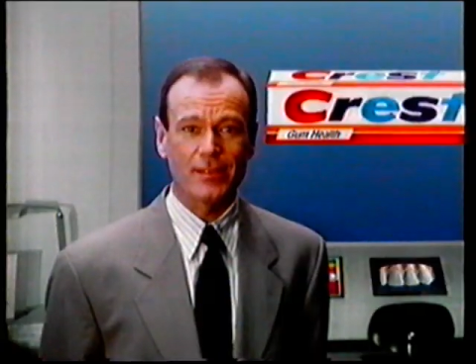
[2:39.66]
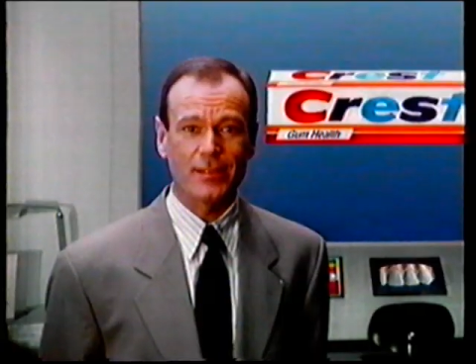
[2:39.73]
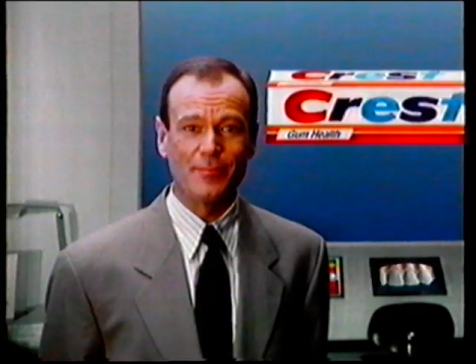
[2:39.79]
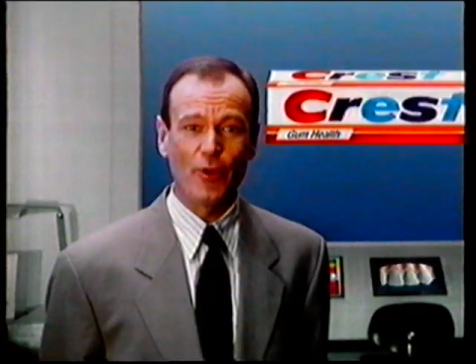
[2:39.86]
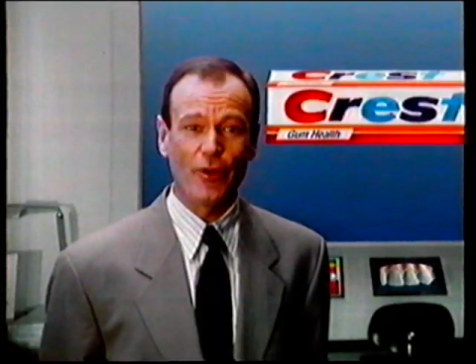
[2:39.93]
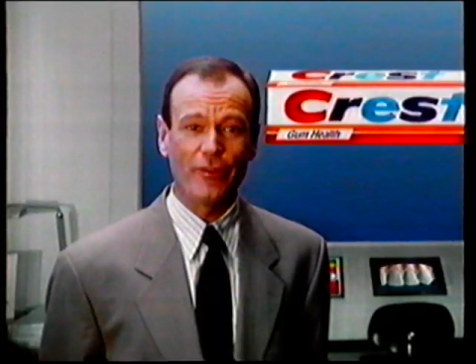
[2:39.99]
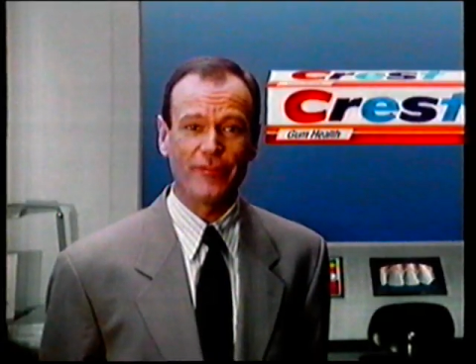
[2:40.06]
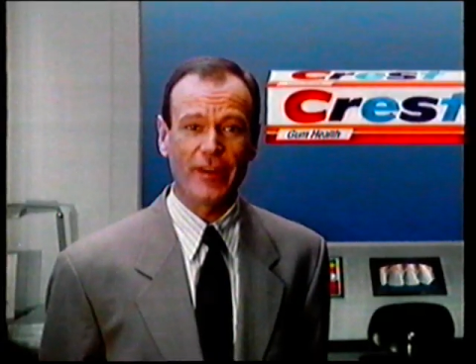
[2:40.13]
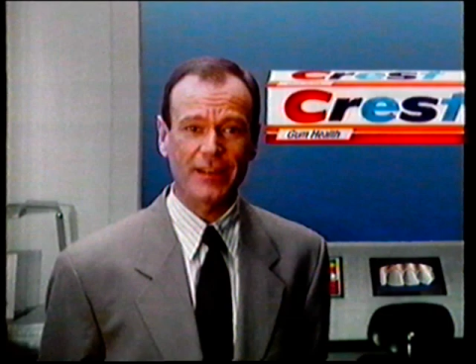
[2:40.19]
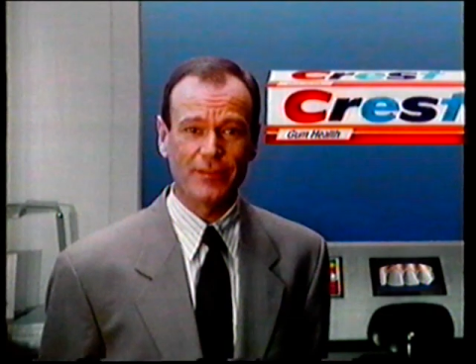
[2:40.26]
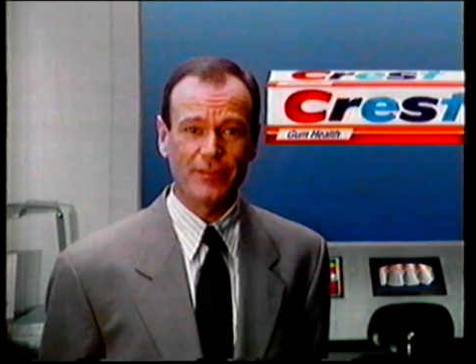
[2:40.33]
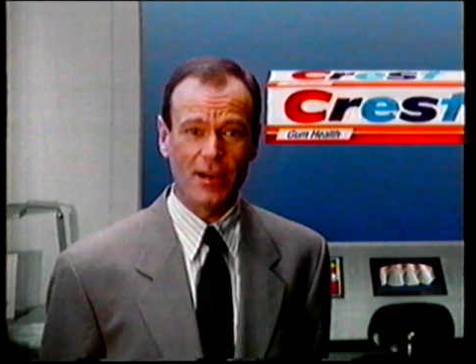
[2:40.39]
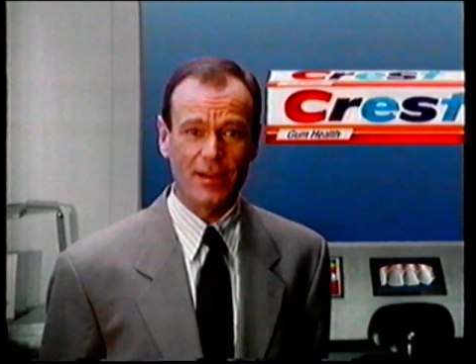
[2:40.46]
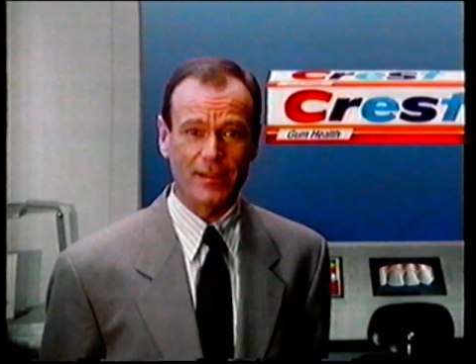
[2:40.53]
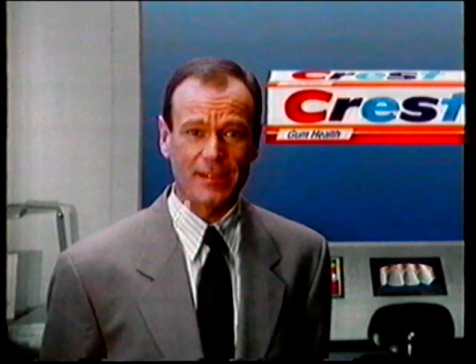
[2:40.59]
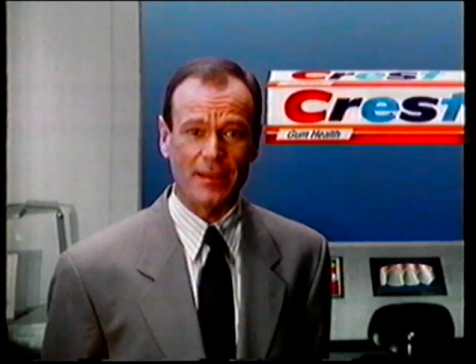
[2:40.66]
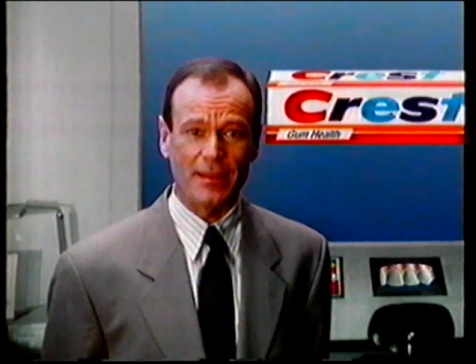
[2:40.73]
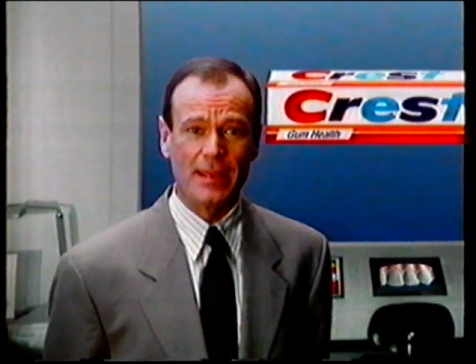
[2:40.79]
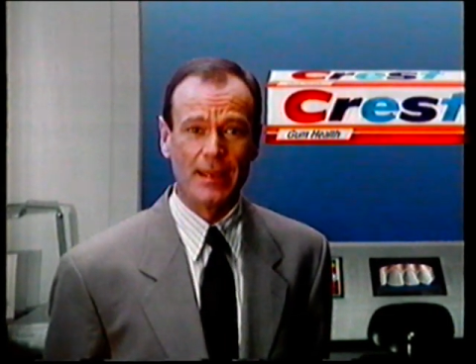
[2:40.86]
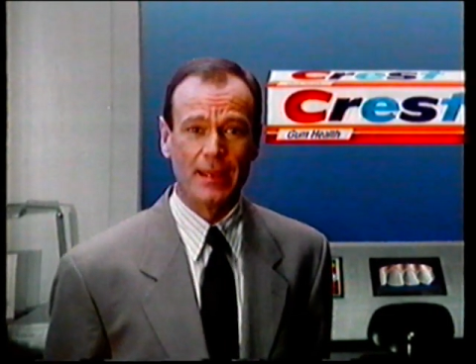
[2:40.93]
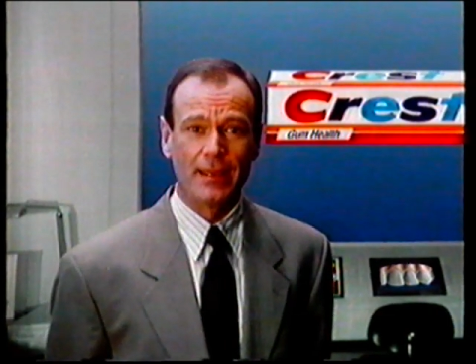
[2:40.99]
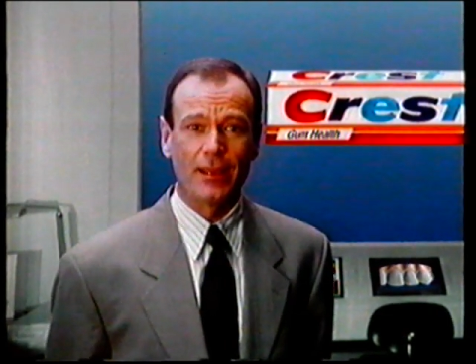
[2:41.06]
has a more effective
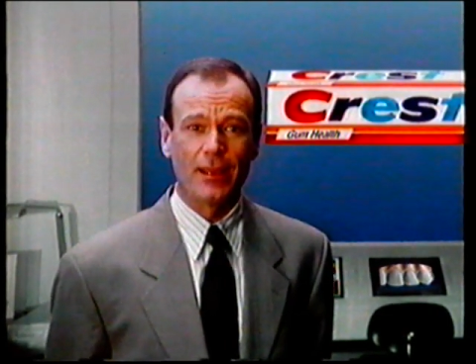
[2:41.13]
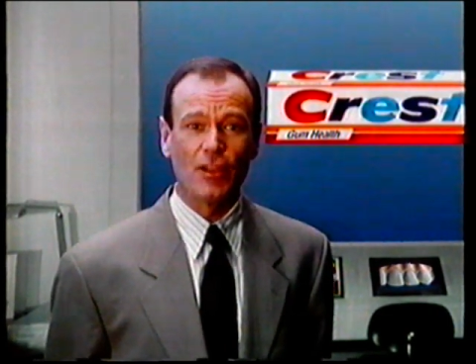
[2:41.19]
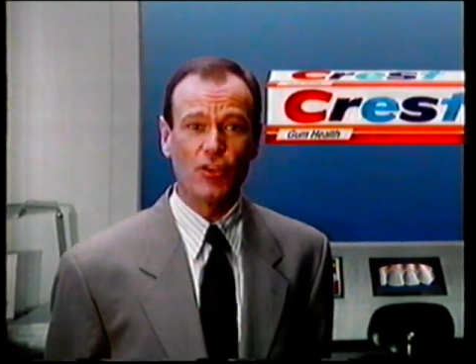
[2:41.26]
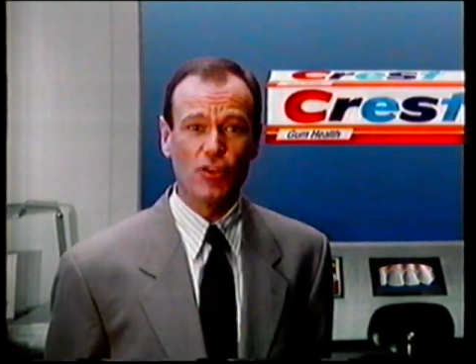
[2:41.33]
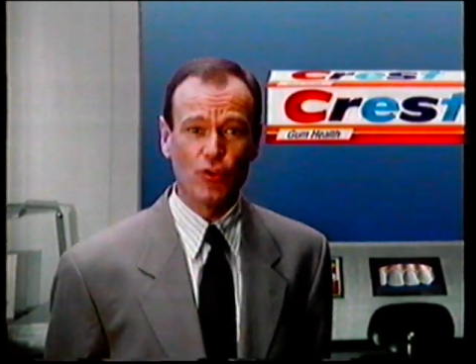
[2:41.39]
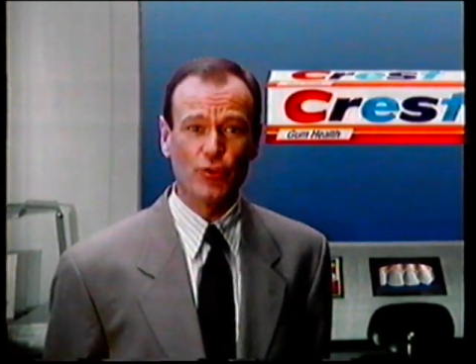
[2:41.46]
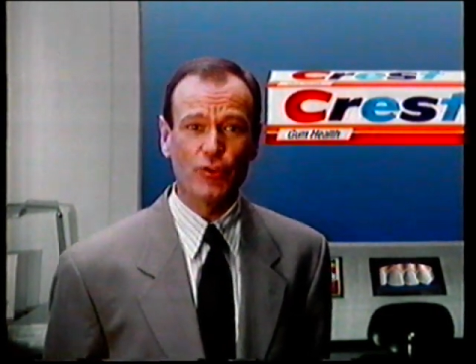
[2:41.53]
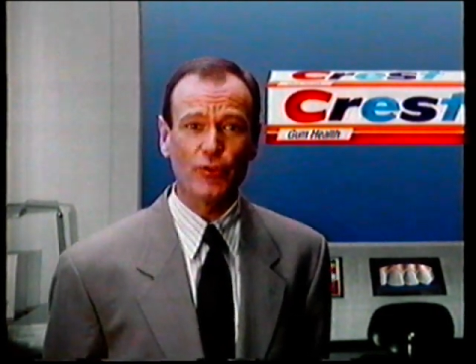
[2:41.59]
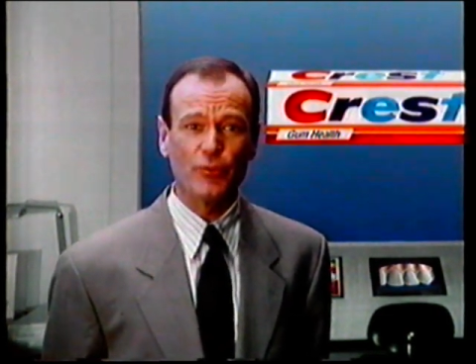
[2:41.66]
answer. A new